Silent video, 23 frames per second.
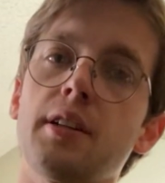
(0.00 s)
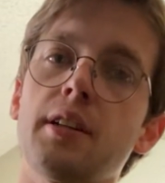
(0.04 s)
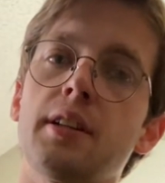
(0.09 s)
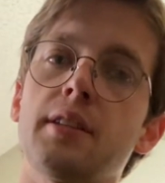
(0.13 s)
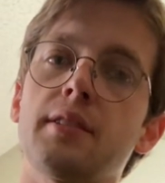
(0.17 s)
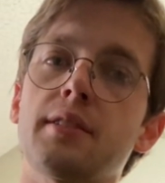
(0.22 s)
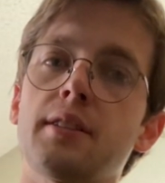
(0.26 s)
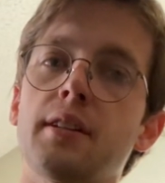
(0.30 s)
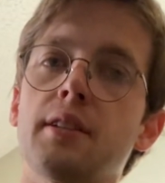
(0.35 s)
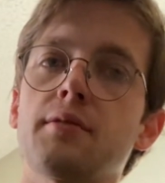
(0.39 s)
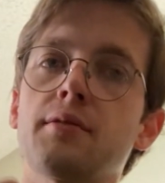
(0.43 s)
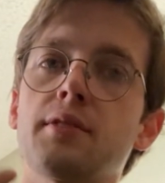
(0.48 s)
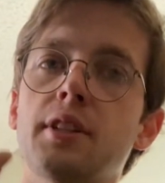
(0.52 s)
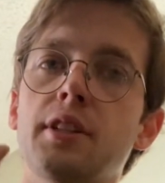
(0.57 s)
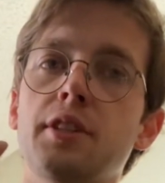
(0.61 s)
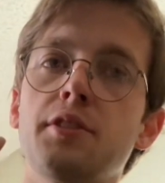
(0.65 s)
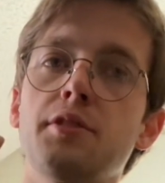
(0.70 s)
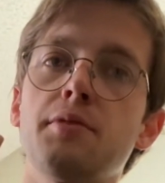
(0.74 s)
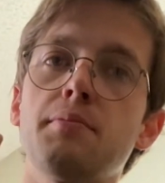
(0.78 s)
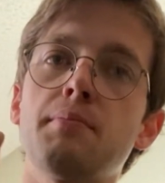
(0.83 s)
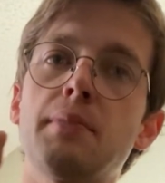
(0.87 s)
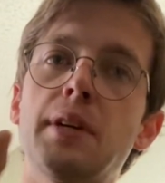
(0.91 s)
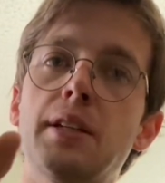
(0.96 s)
It sounds like
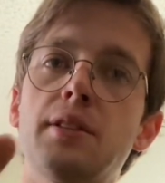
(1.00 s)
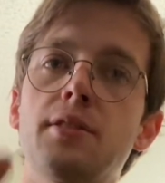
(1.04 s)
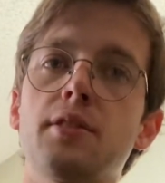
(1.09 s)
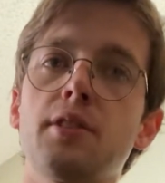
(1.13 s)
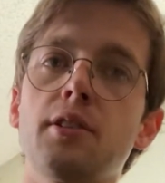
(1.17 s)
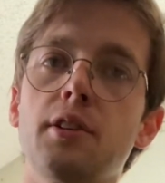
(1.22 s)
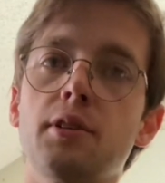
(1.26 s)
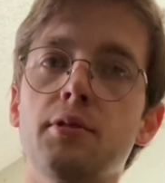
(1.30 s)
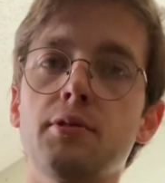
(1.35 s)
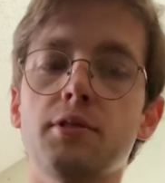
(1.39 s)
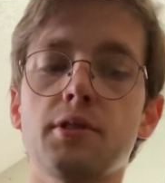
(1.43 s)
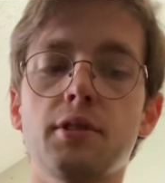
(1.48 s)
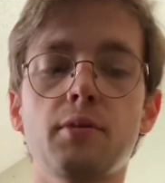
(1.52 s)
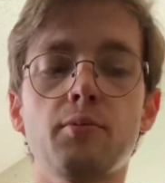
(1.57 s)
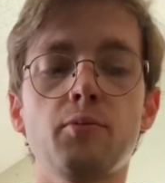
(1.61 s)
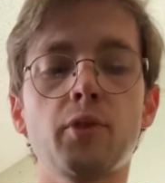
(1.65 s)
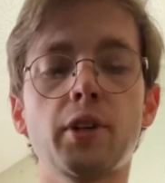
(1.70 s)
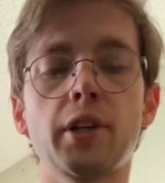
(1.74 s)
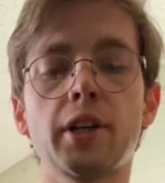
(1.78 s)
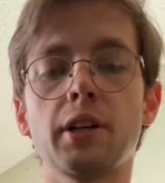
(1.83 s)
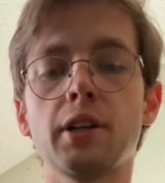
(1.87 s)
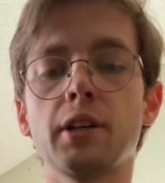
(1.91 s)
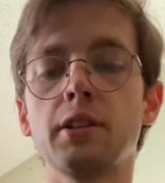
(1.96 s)
you meant to go
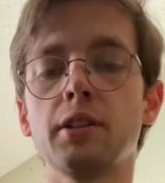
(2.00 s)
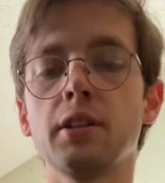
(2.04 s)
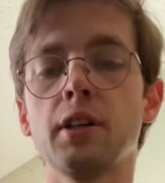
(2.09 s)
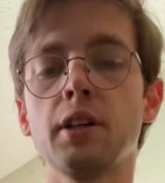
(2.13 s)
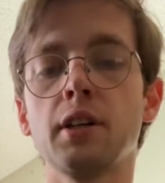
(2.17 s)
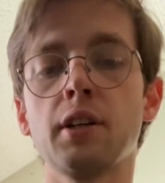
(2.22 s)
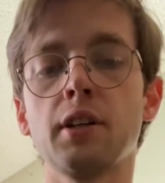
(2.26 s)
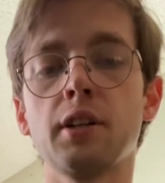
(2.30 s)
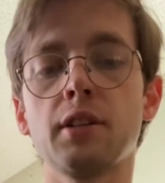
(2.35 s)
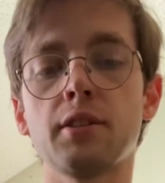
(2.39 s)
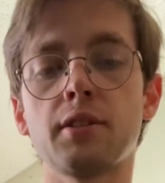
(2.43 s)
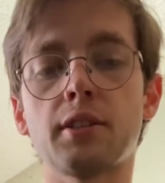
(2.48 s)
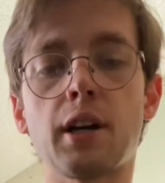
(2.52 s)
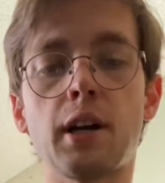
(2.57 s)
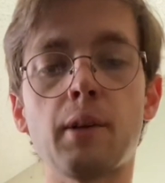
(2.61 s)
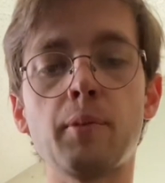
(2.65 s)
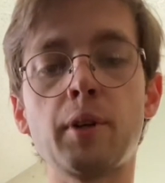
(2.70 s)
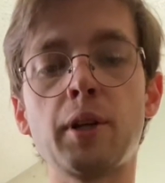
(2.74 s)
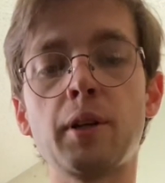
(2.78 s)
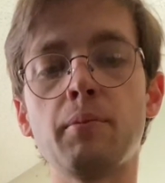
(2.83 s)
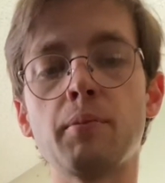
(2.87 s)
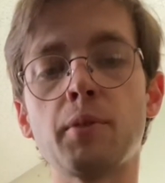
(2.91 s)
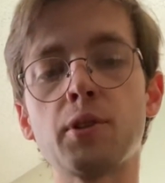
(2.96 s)
somewhere.
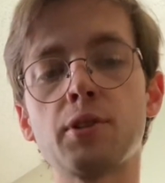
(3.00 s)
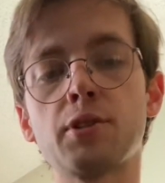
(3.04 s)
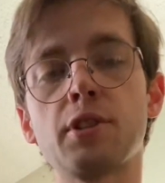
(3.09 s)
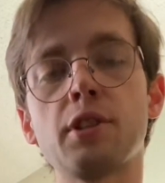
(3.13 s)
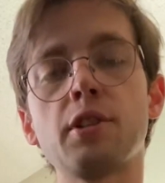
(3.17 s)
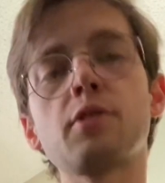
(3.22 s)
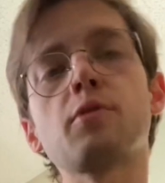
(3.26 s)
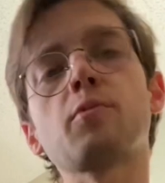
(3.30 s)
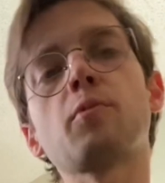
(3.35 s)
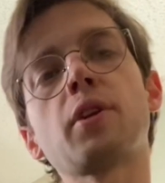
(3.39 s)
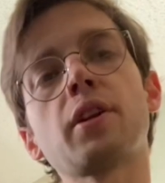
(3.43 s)
Dominant motion is one